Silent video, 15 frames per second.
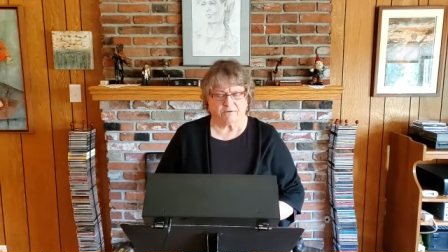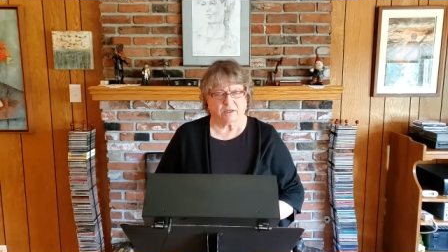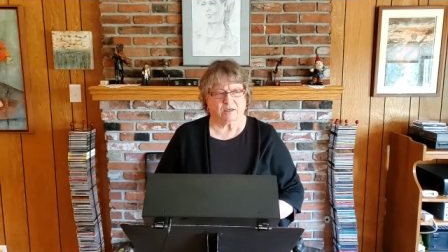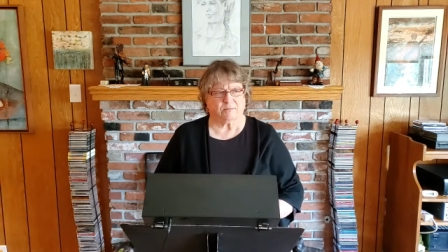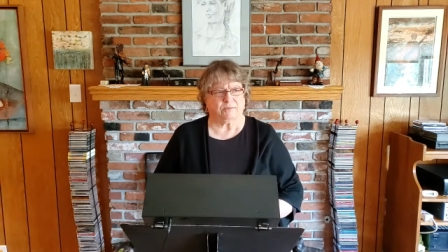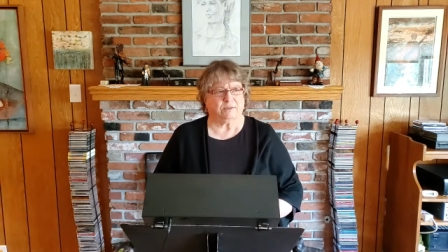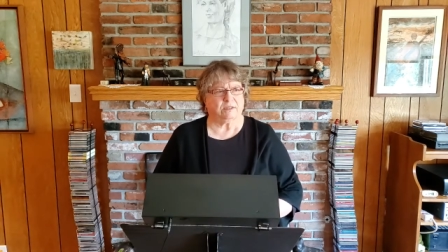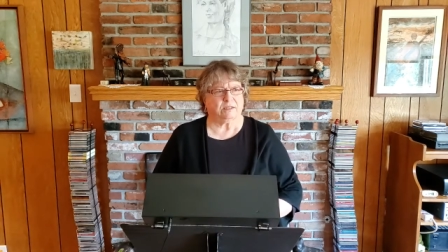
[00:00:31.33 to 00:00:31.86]

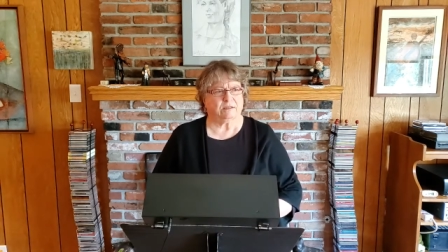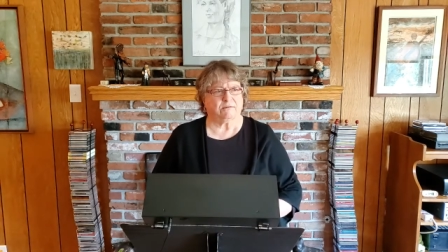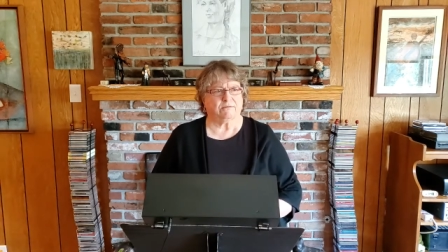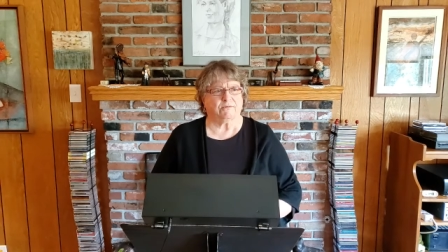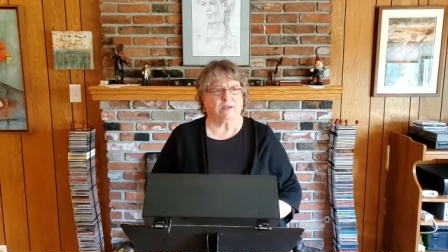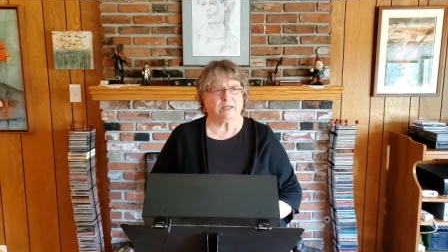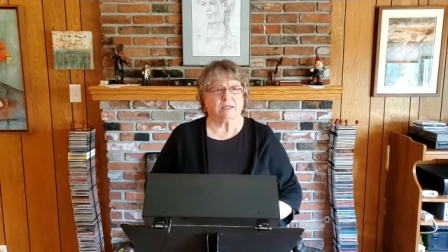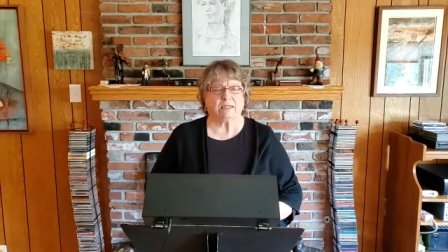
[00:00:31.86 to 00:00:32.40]
of the
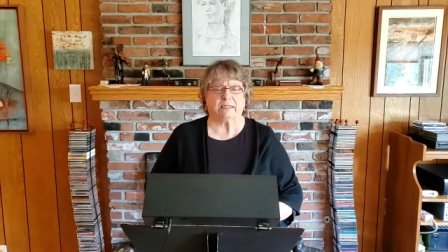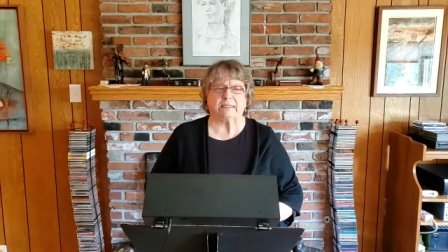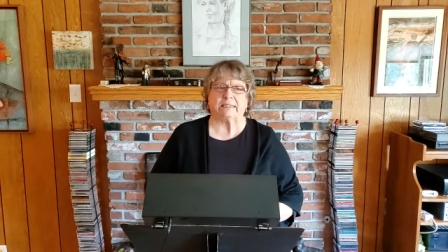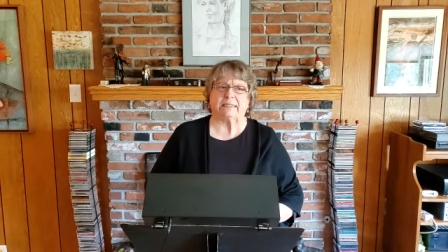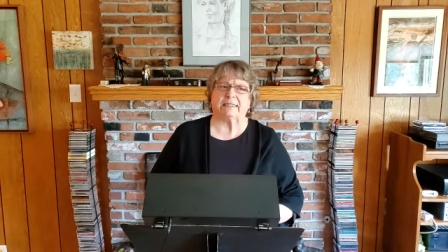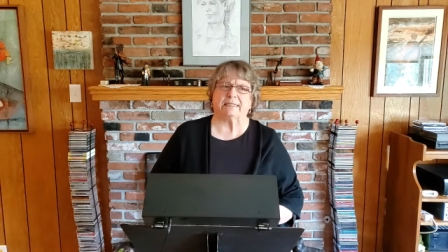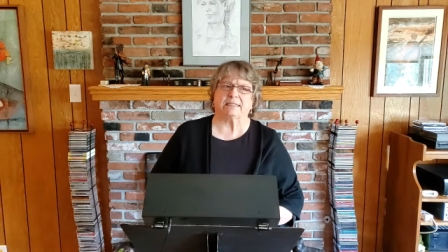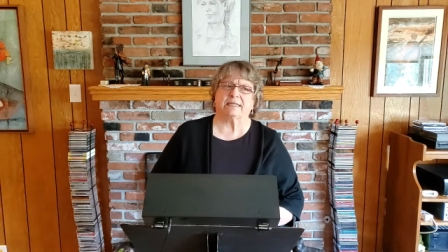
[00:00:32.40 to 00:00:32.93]
violin
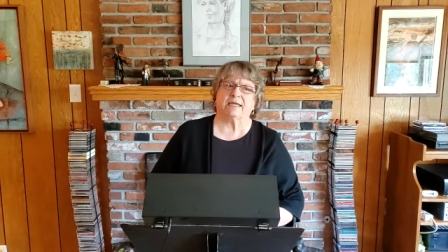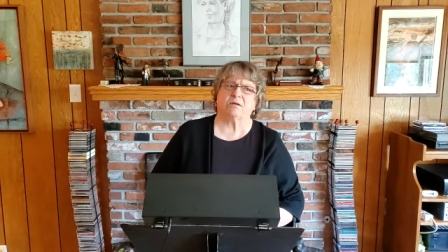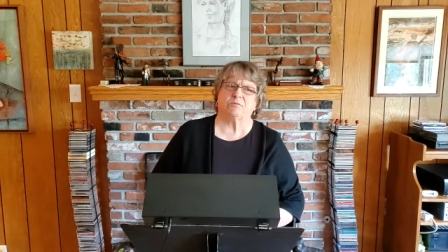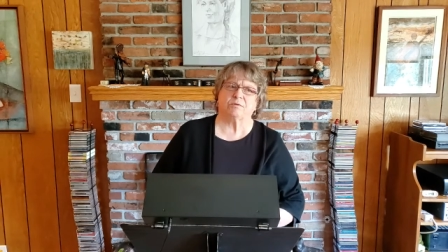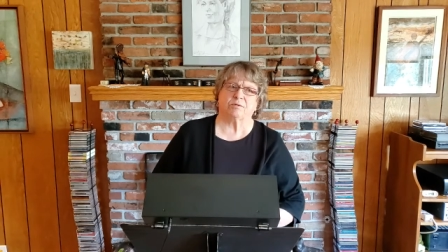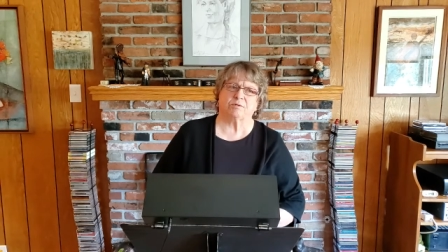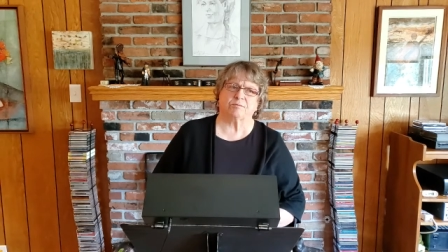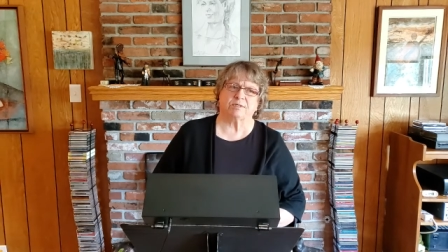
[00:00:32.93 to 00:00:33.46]
and
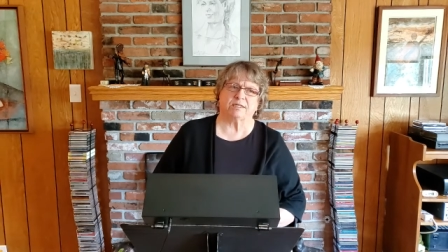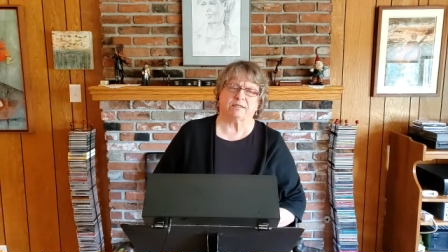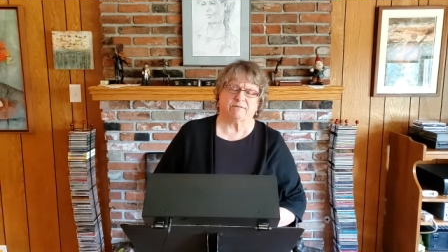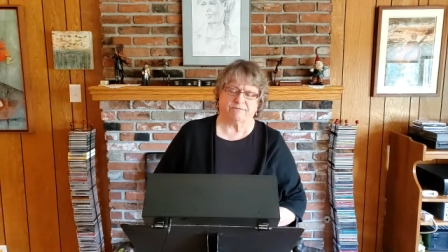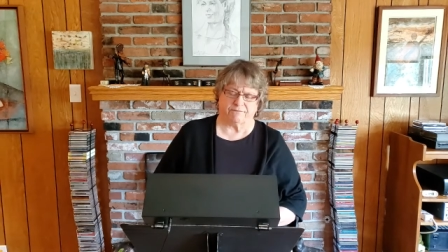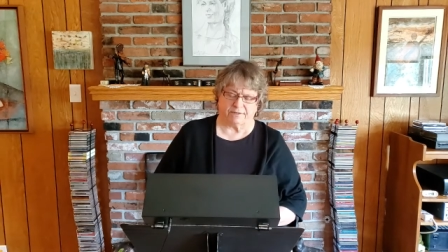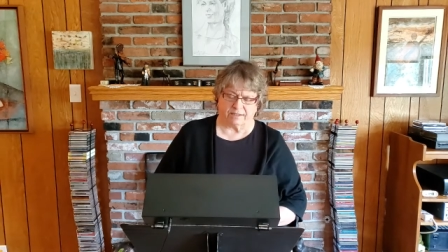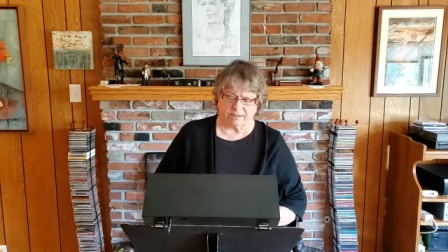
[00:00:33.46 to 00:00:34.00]
how it was
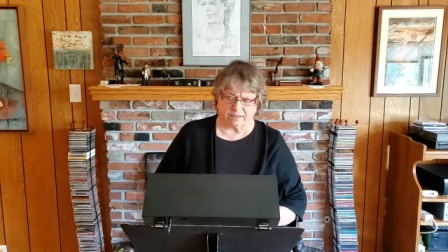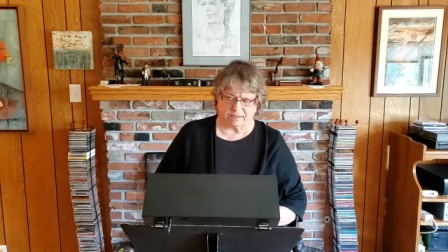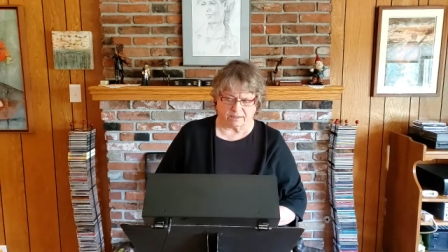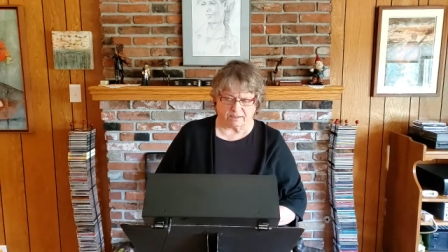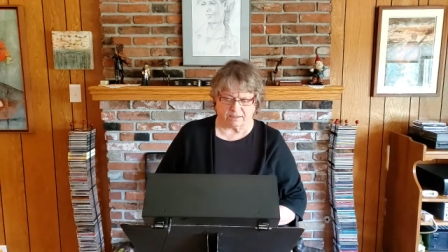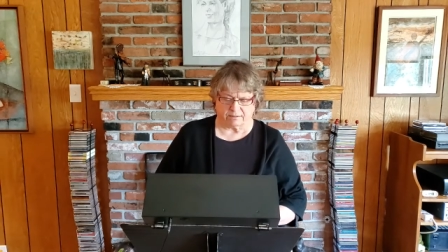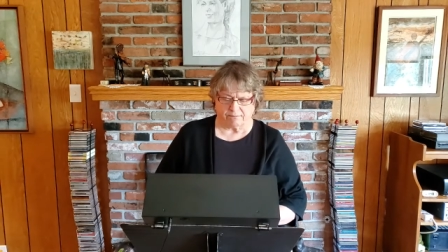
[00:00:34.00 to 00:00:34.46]
invented.